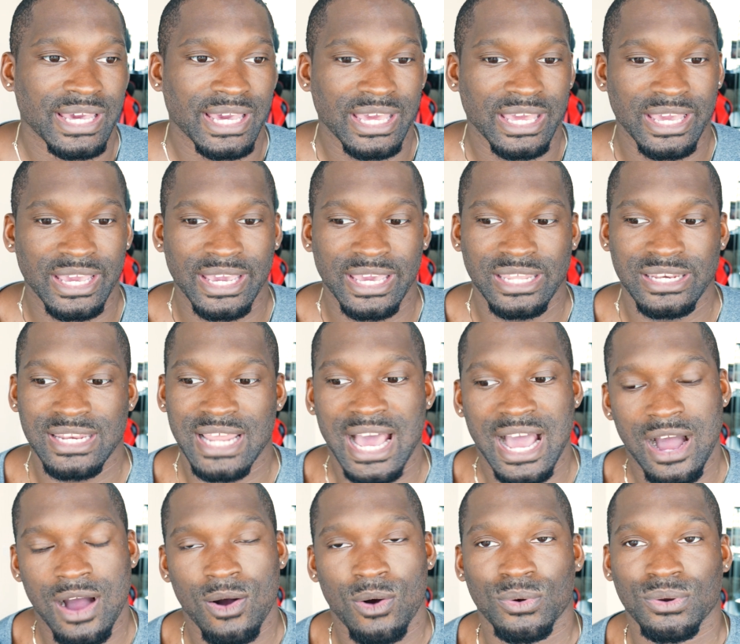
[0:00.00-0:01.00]
And
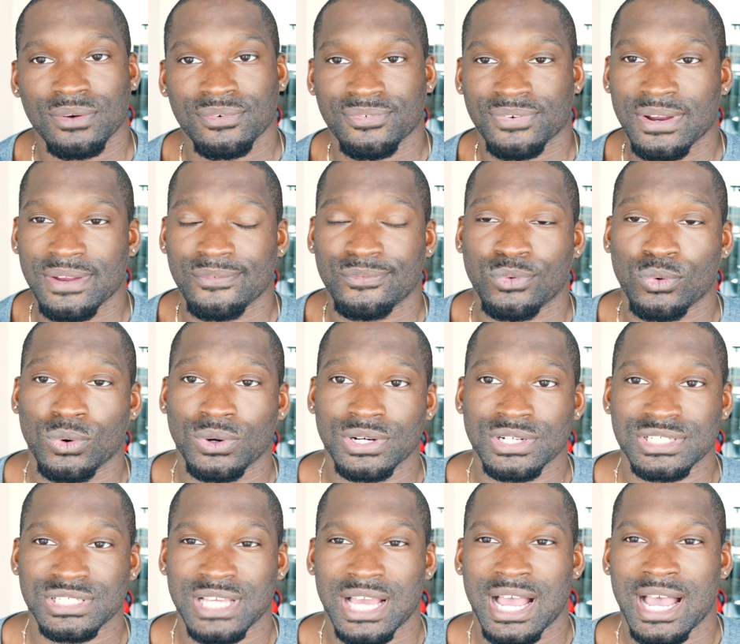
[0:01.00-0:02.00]
now on the freight
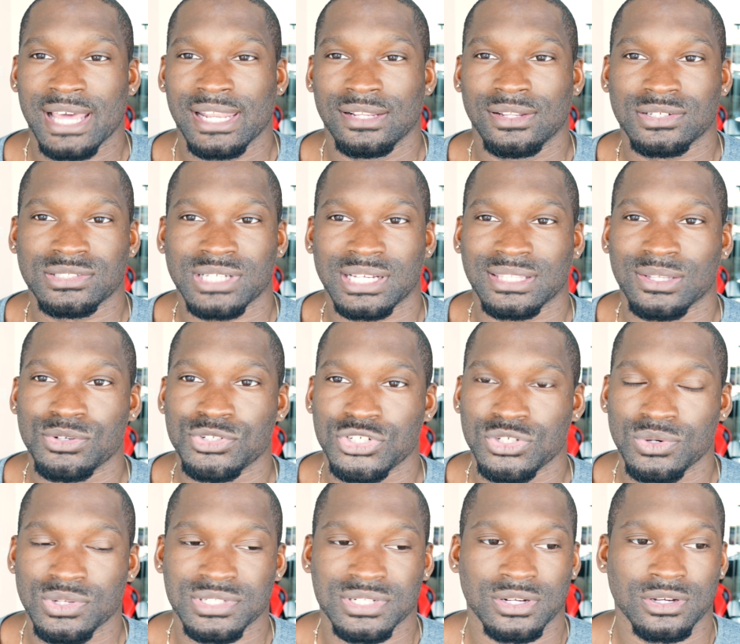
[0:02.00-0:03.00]
forwarder side, it looks like those
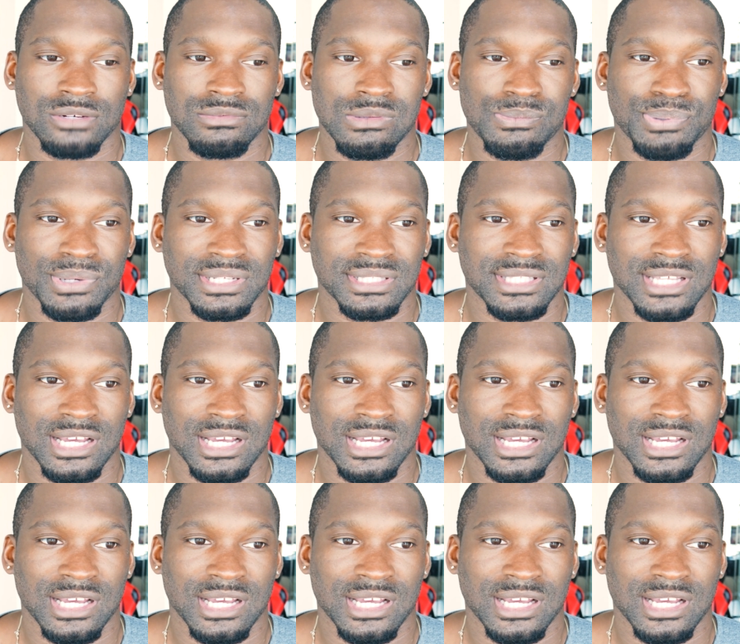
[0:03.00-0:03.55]
units are going to be picked